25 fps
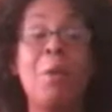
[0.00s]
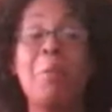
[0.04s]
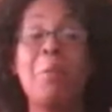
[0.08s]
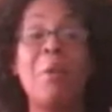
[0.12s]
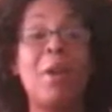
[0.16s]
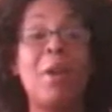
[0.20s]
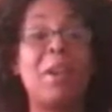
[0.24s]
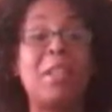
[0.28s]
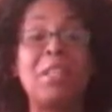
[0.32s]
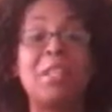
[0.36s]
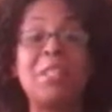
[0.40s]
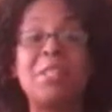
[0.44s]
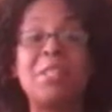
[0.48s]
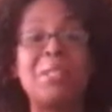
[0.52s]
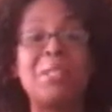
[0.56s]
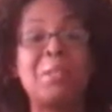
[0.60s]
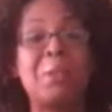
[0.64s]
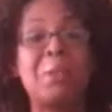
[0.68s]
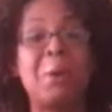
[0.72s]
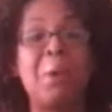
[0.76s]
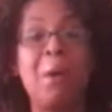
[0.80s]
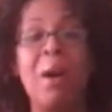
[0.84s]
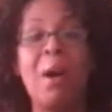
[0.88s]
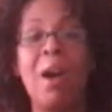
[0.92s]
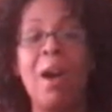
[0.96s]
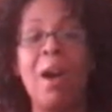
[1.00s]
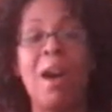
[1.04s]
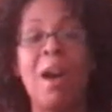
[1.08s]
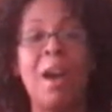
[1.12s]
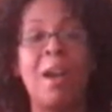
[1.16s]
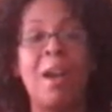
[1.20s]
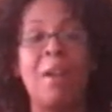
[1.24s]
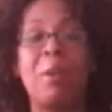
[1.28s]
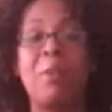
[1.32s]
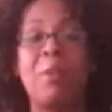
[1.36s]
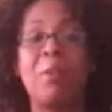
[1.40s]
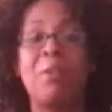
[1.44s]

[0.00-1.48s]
working so hard